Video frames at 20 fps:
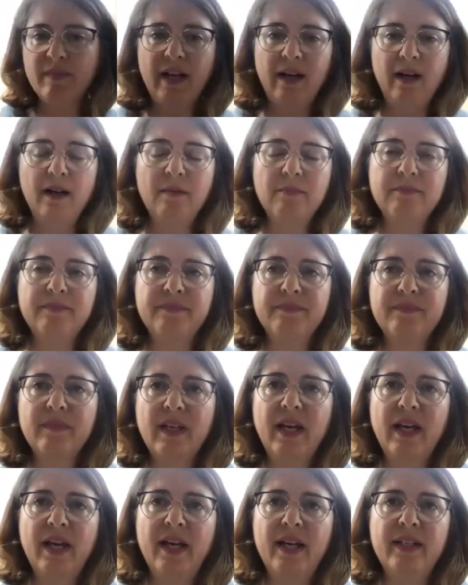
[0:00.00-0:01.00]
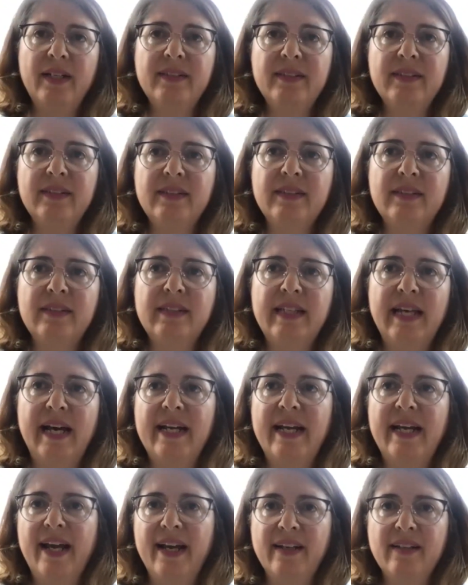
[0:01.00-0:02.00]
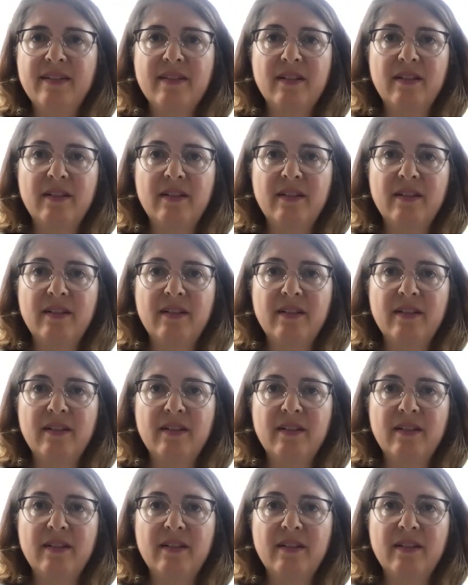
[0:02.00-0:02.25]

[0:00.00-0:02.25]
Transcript: And that adds